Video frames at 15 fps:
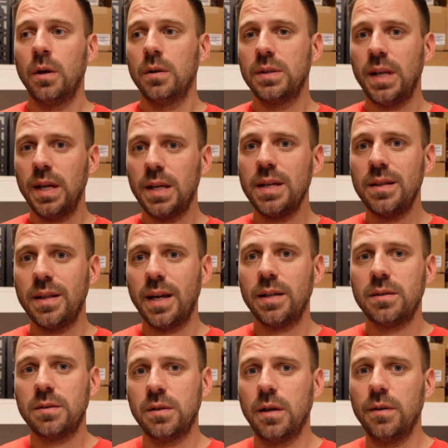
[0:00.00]
taking
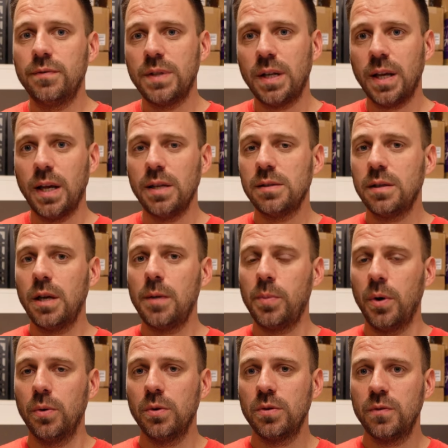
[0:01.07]
that stuff to Kscape
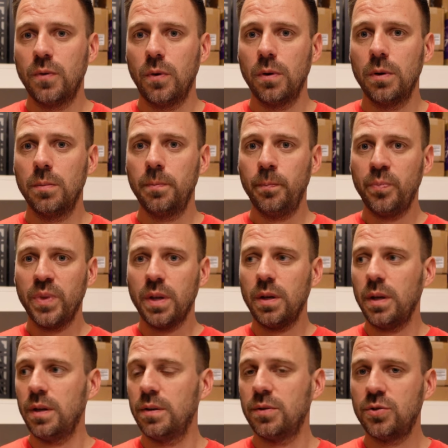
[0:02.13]
owners forum
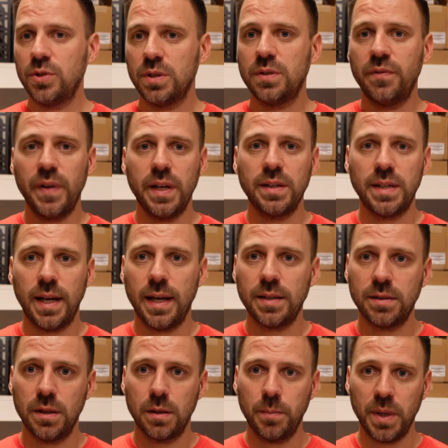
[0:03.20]
is just
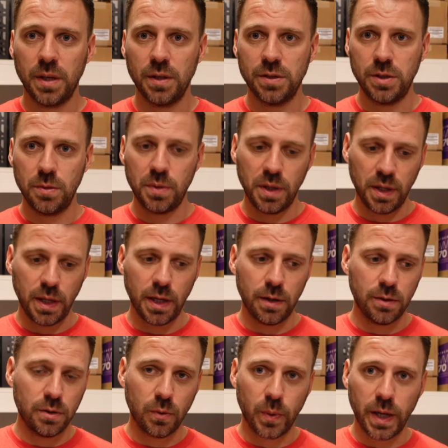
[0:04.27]
fantastic because you can
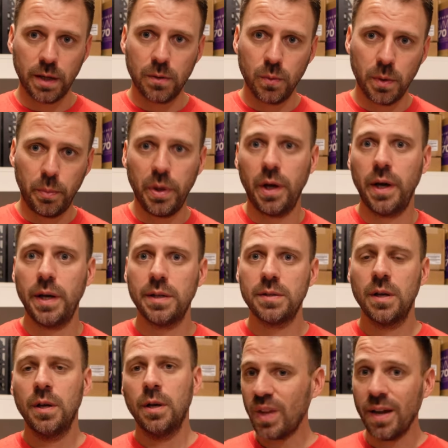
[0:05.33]
get direct
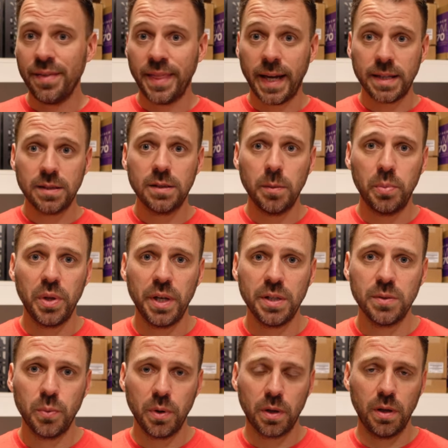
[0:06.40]
replies. That's the
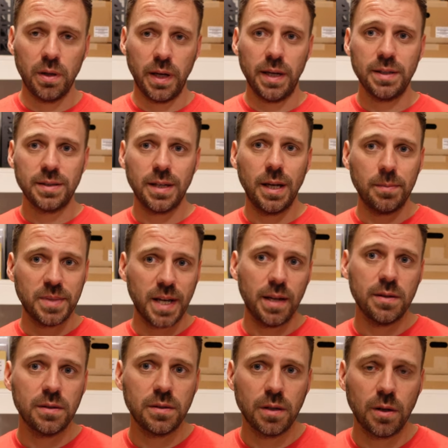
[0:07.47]
place where Kaleidescape
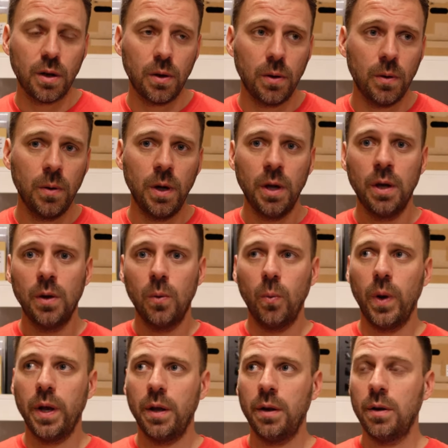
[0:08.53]
tends to go
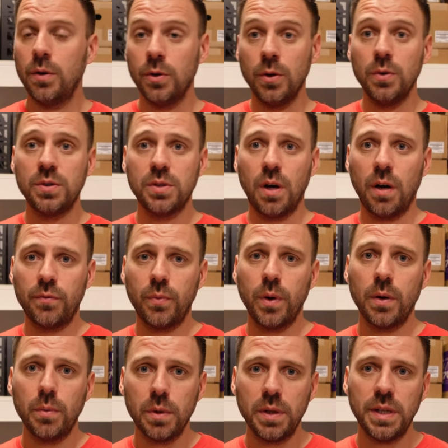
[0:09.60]
when new
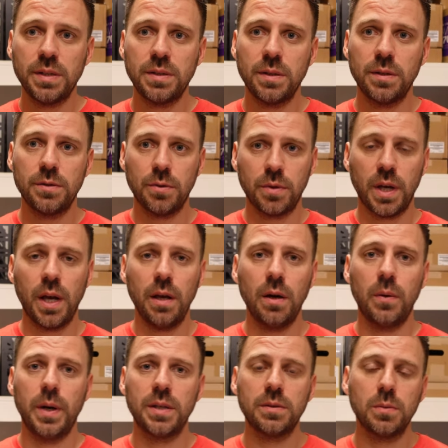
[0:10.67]
software releases or
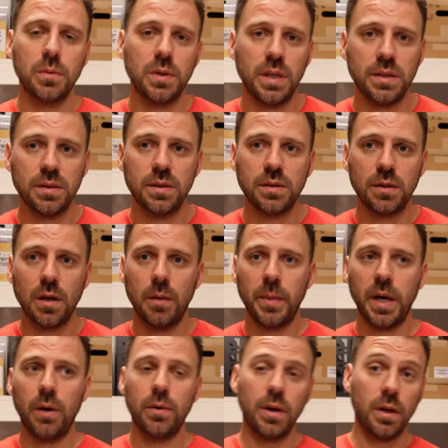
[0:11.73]
KOS releases come
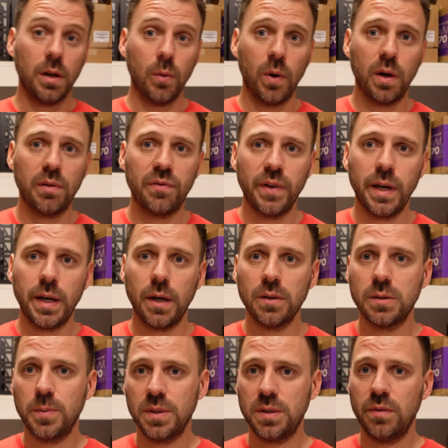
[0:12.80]
out and you want to find
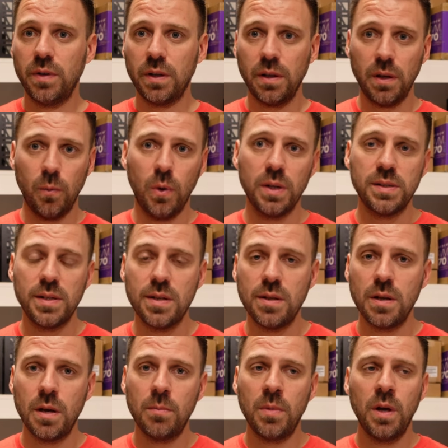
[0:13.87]
out specifically what's
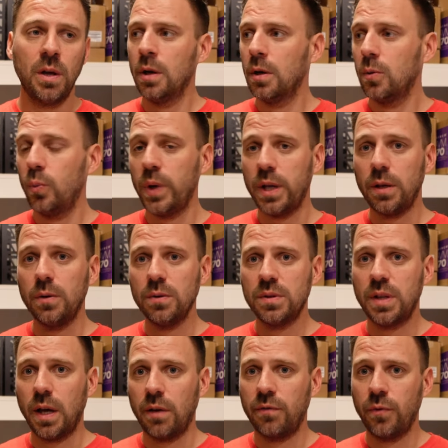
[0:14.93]
in them. We
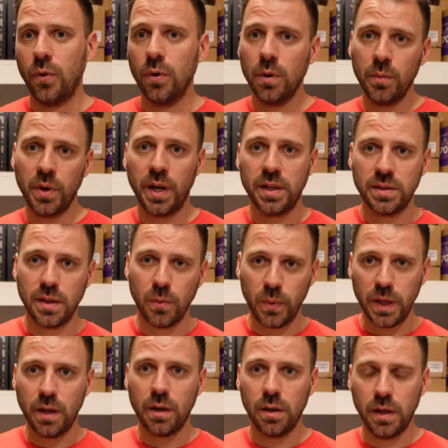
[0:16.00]
use that forum when I say
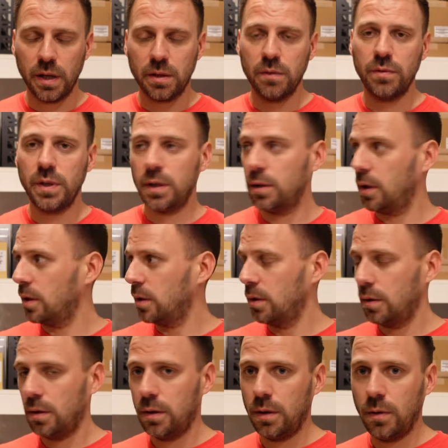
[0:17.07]
we collectively, like,
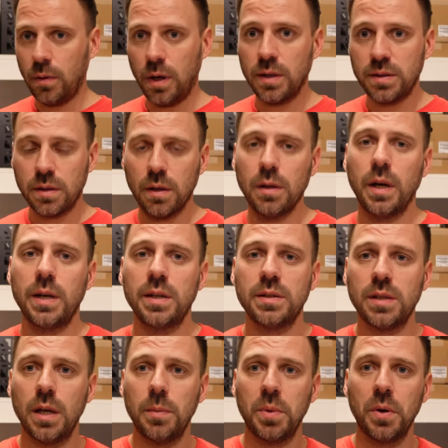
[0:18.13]
uh, uh, you know, us
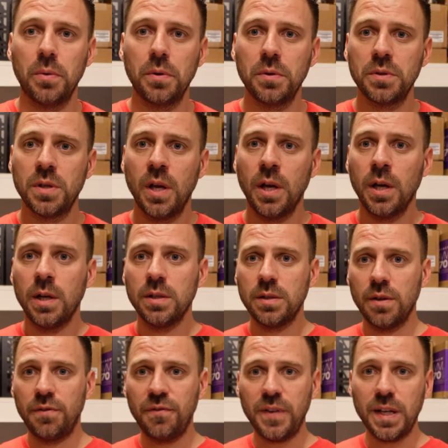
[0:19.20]
Kaleidescape owners
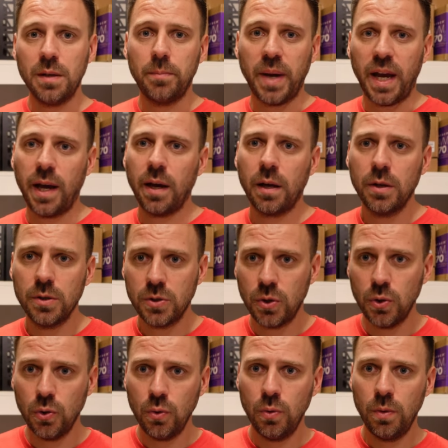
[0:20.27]
to feedback
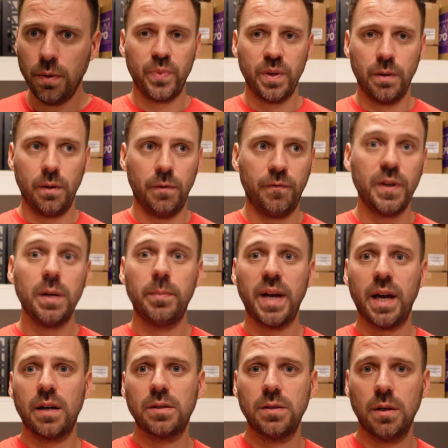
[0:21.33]
to uh,
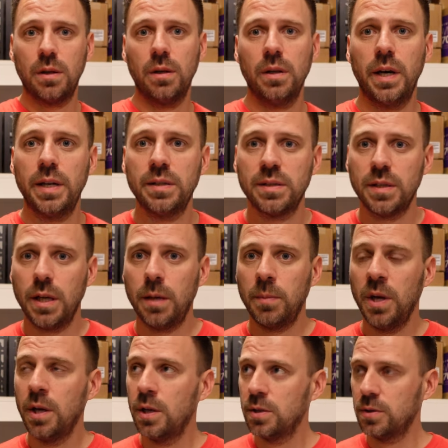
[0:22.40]
feedback to Kaleidescape.
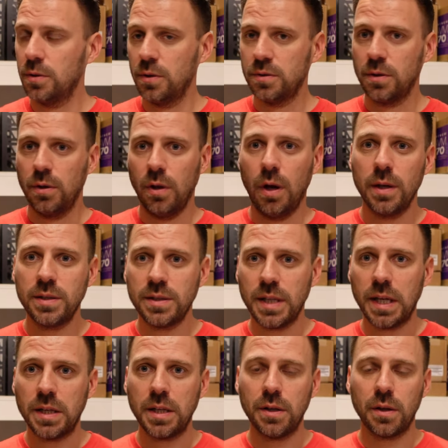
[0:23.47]
So there's a
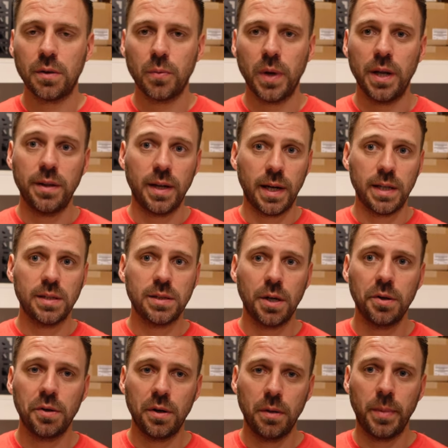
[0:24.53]
long-standing thread that I
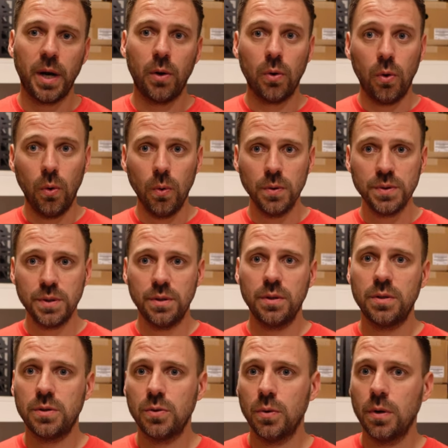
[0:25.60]
started about holes in
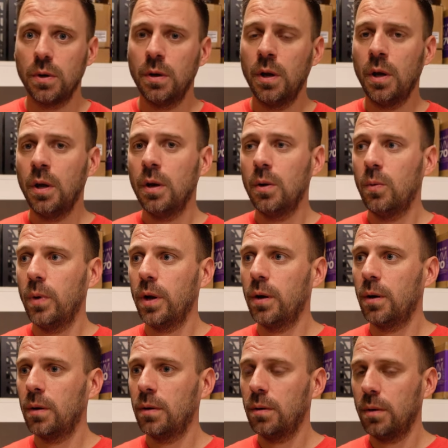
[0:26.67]
the store
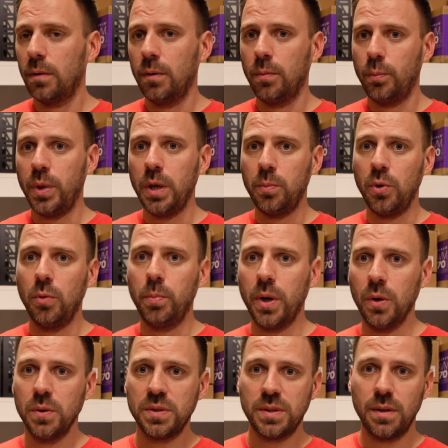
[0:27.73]
where people
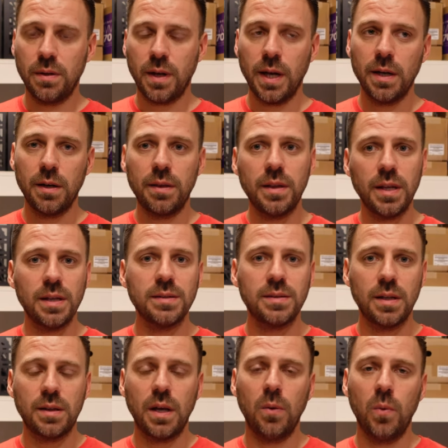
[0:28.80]
post kind of things
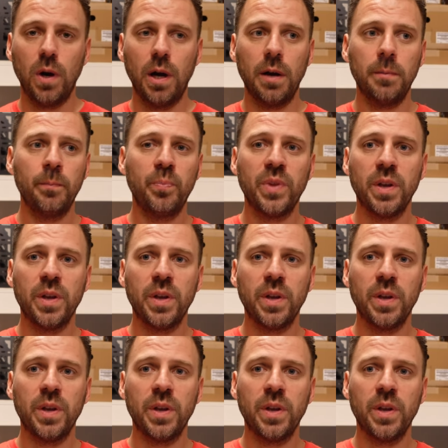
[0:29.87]
that they want